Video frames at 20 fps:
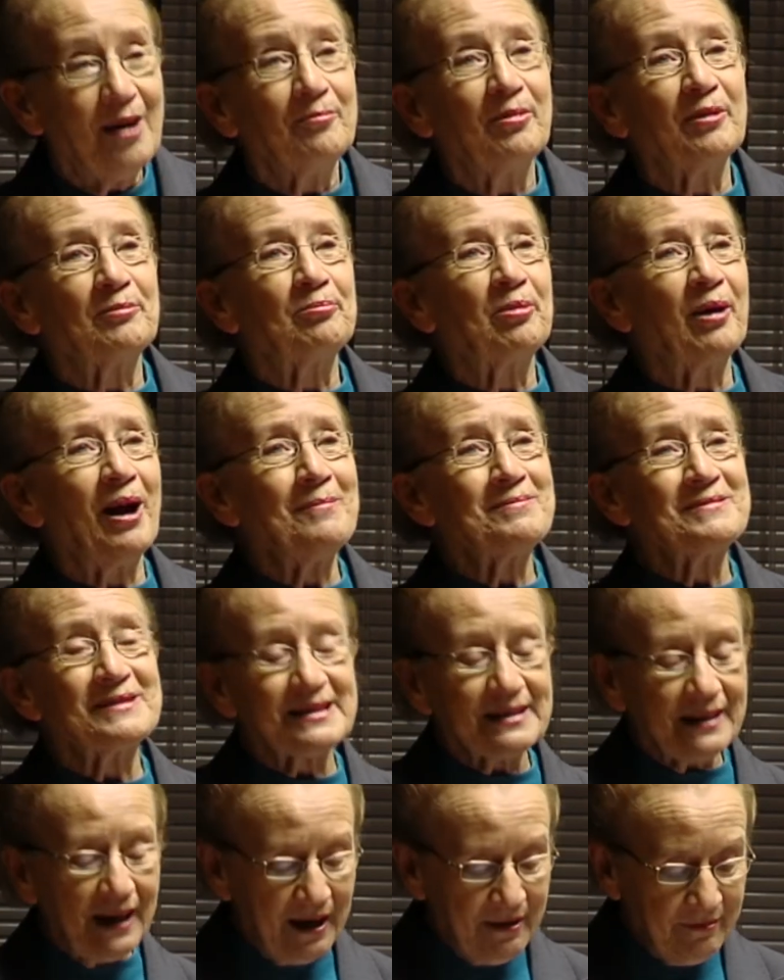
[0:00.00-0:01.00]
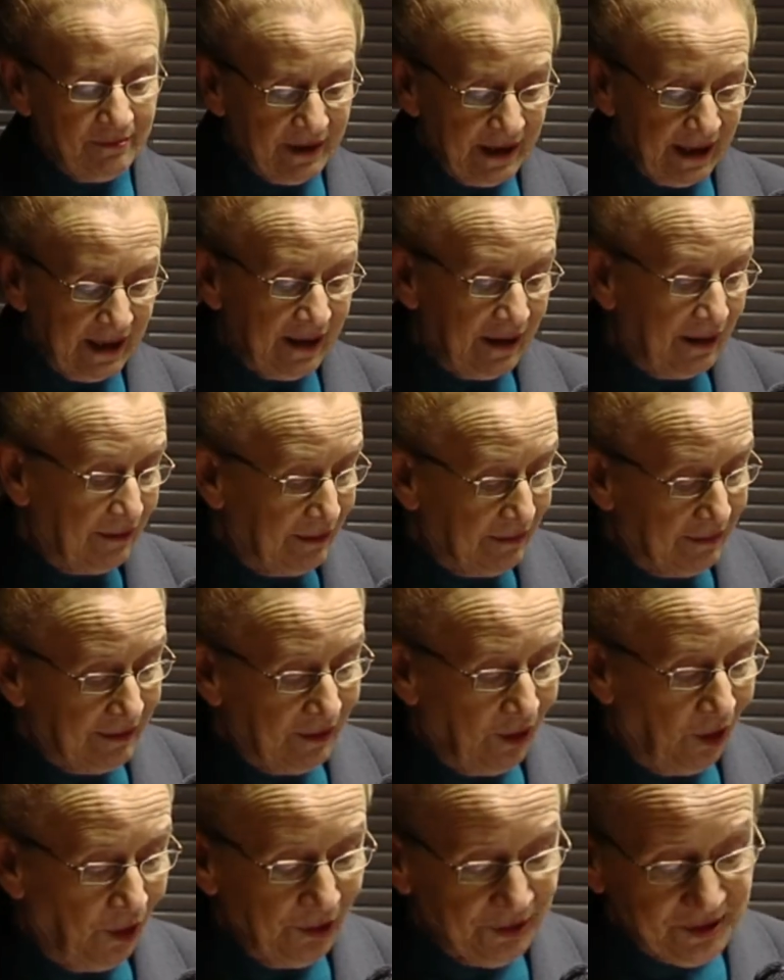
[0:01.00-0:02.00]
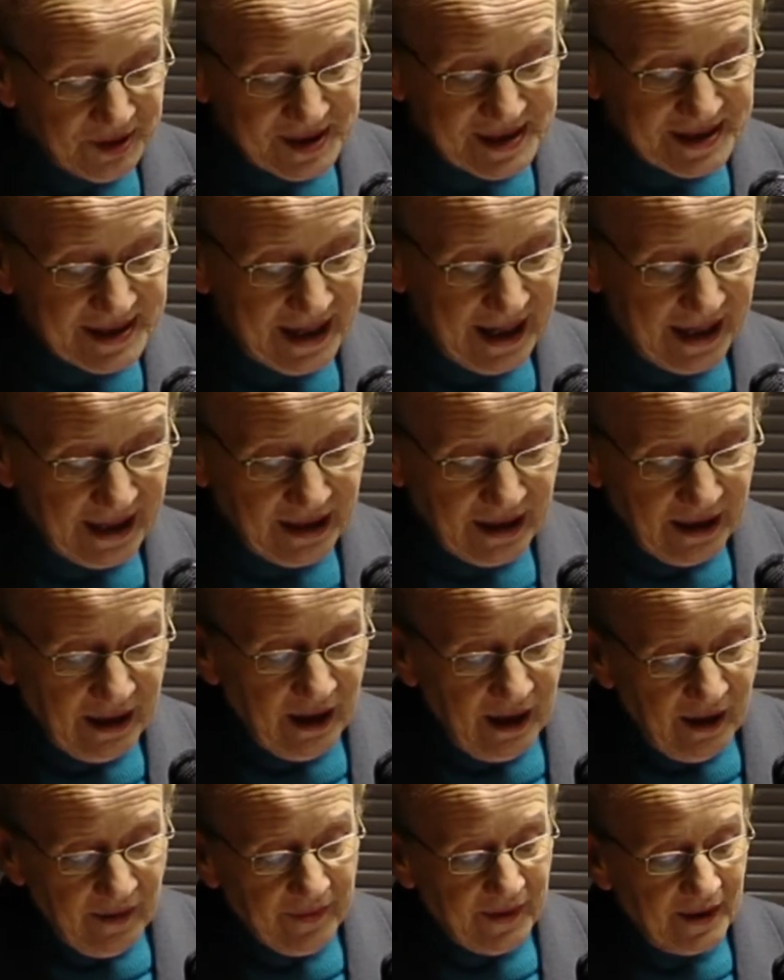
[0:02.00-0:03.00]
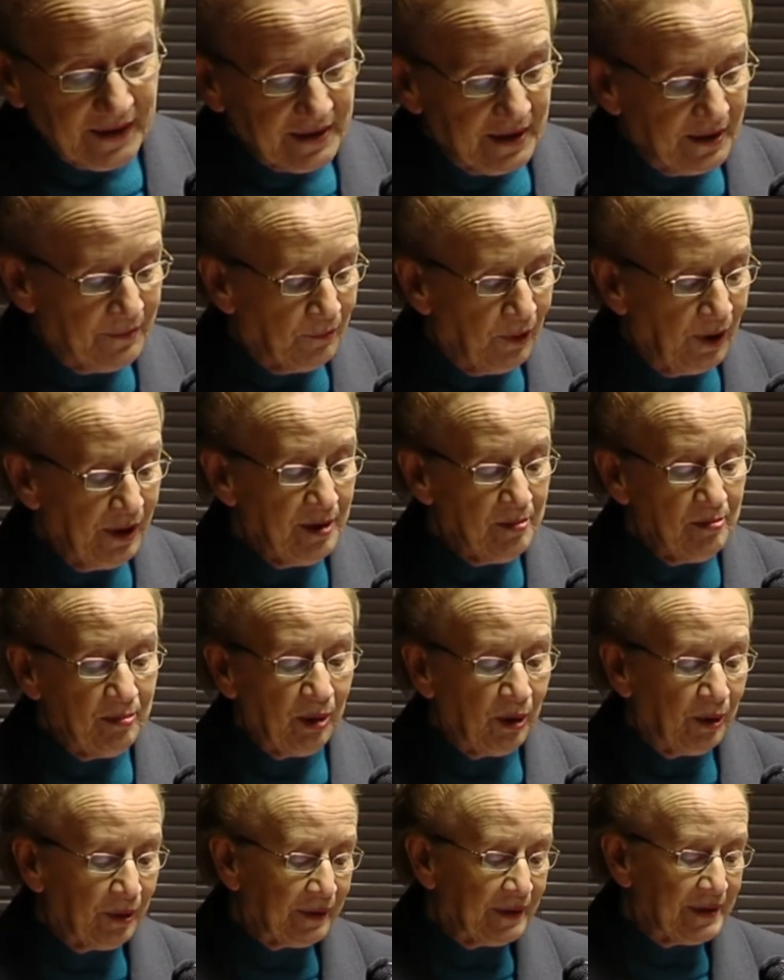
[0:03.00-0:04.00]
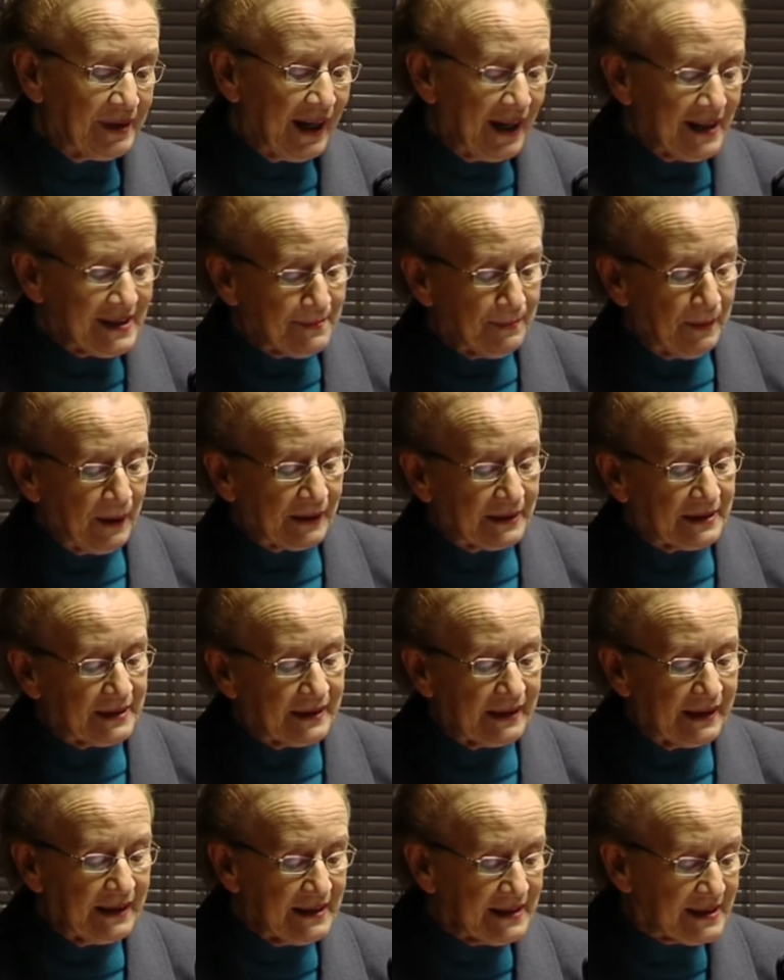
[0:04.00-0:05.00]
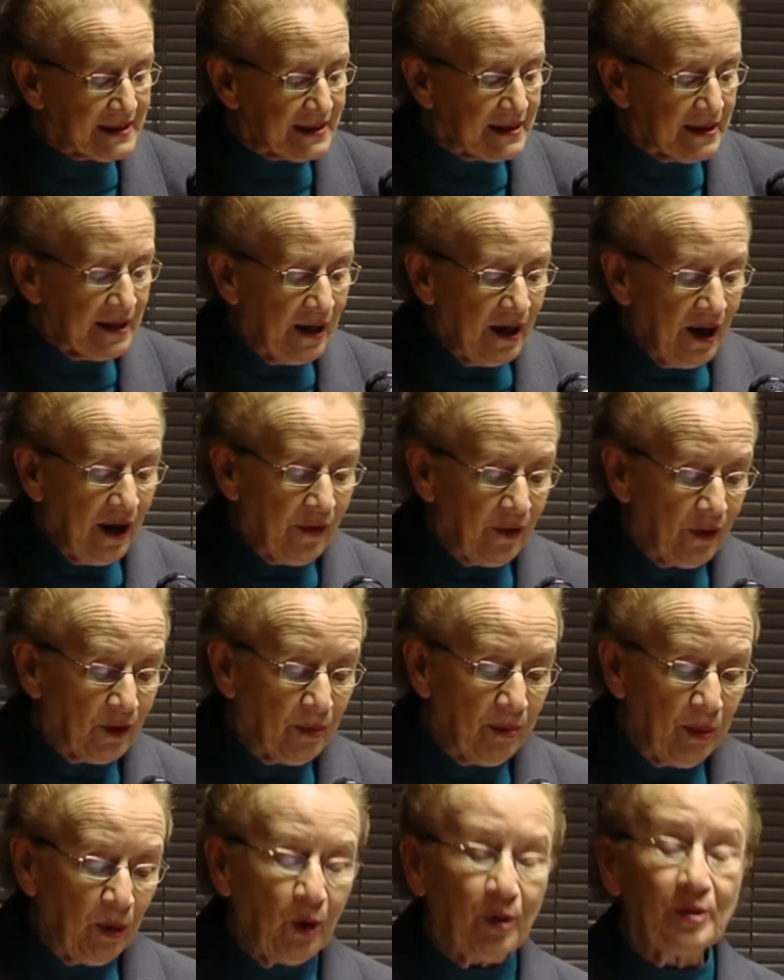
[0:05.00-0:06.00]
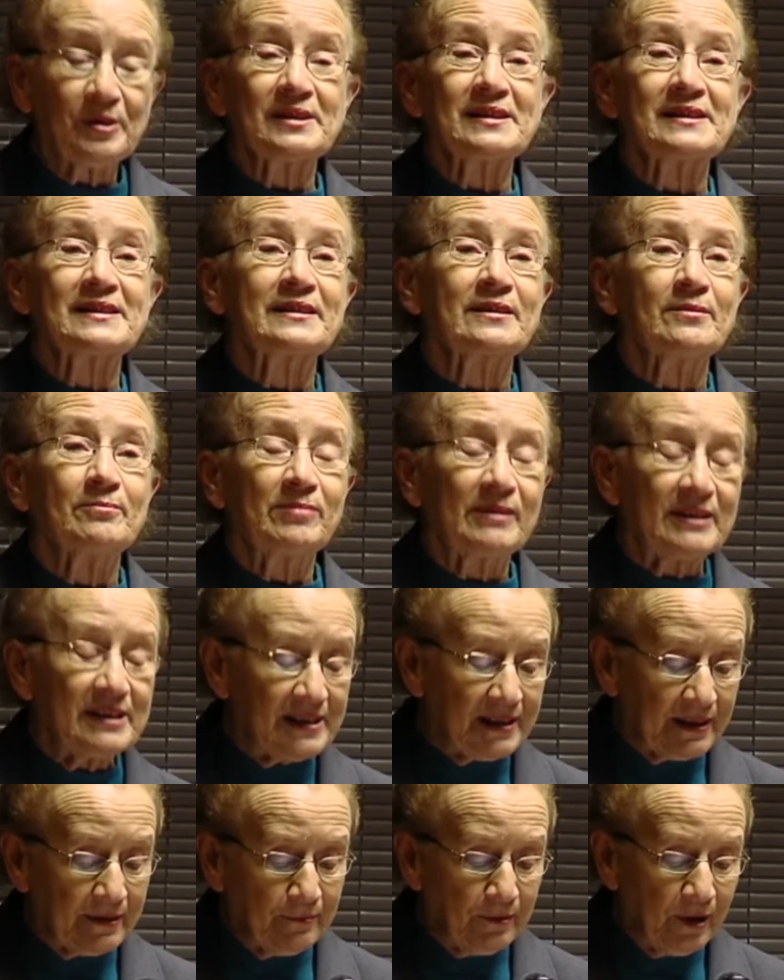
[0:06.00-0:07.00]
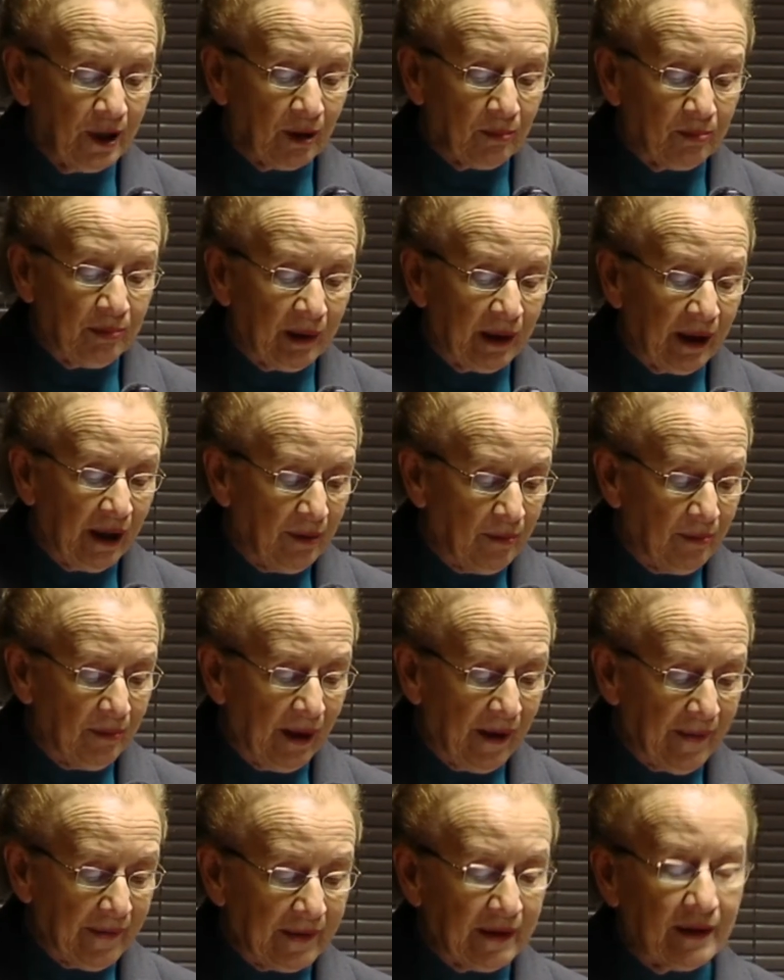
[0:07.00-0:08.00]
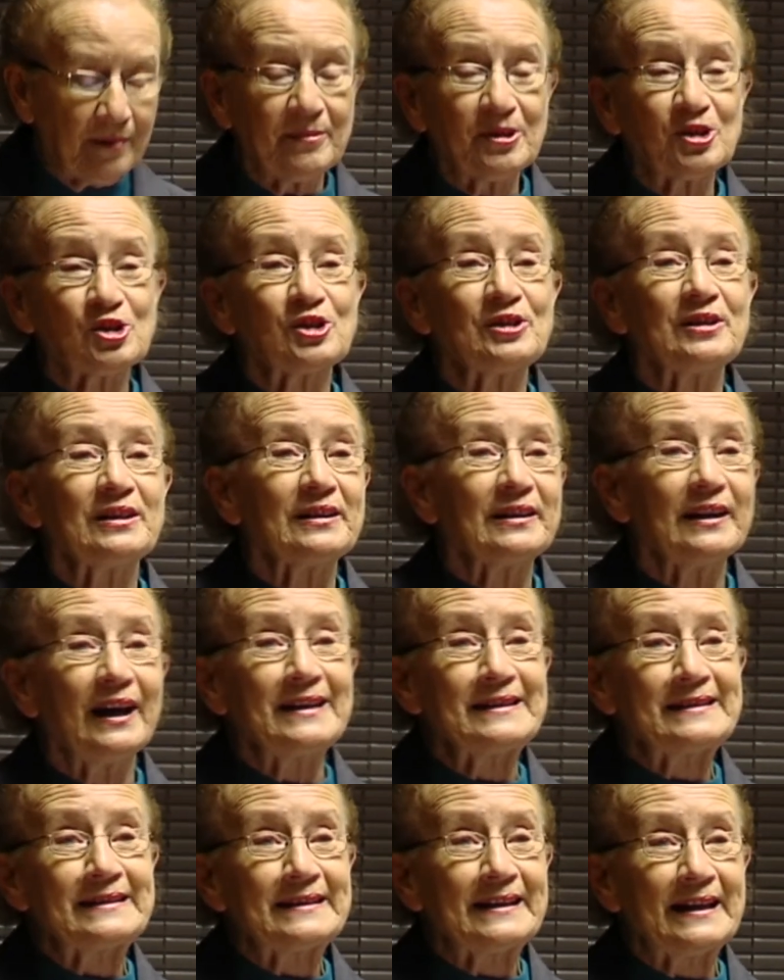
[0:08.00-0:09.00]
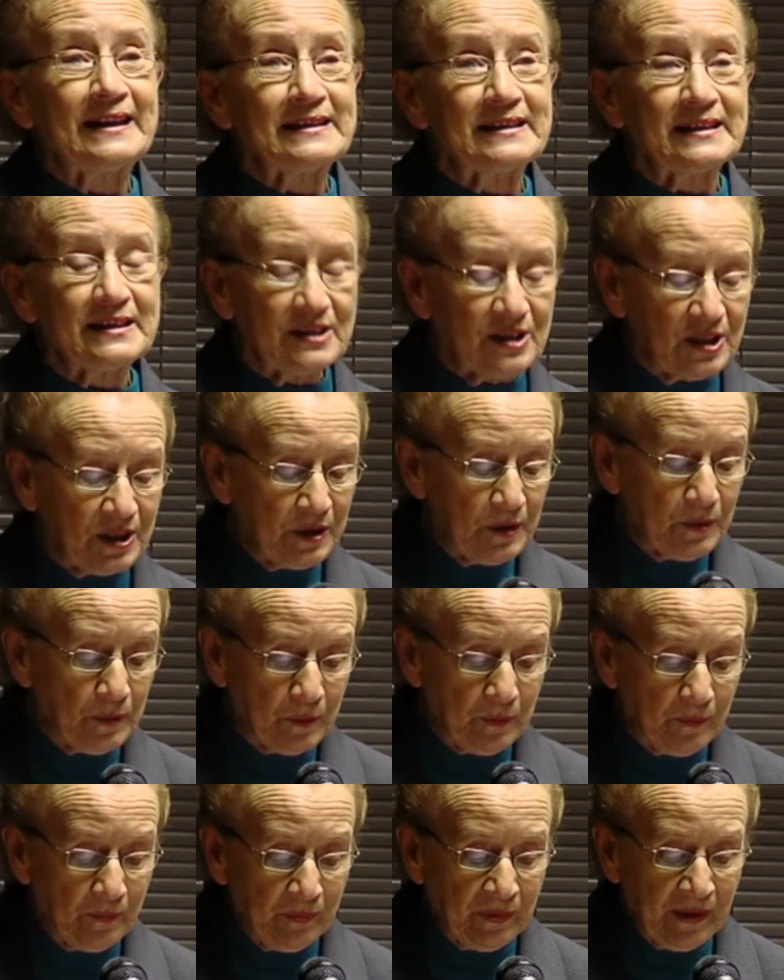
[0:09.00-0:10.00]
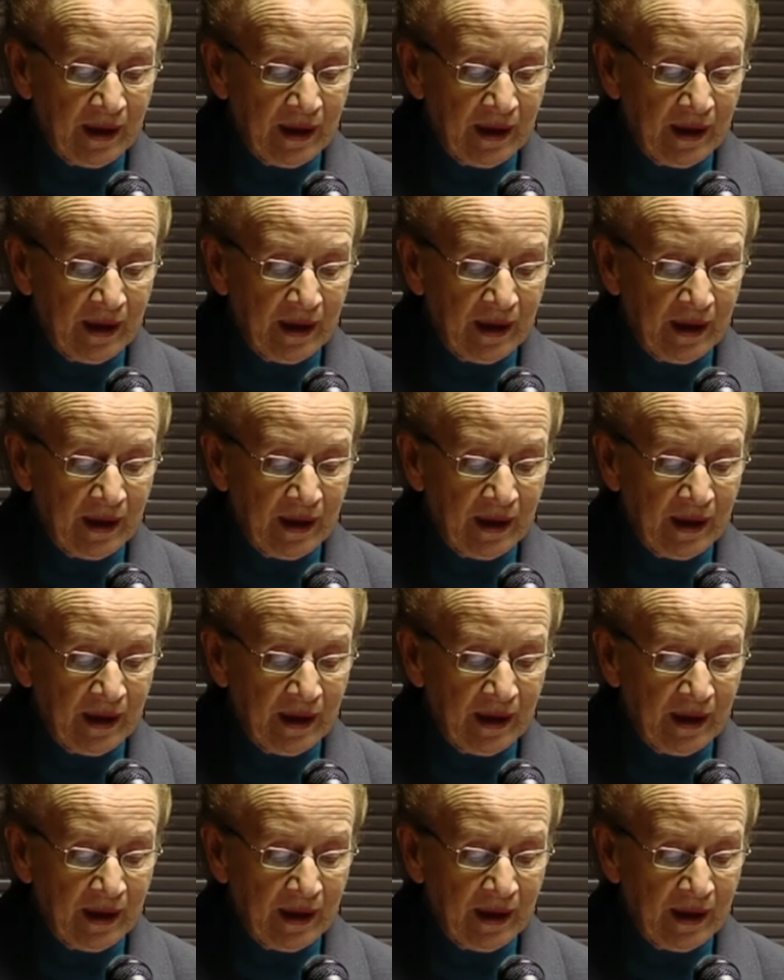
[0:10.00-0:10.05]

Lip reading: But perhaps I really ought to say that in one important aspect at least, the report is completing work begun by the Commission in 1982,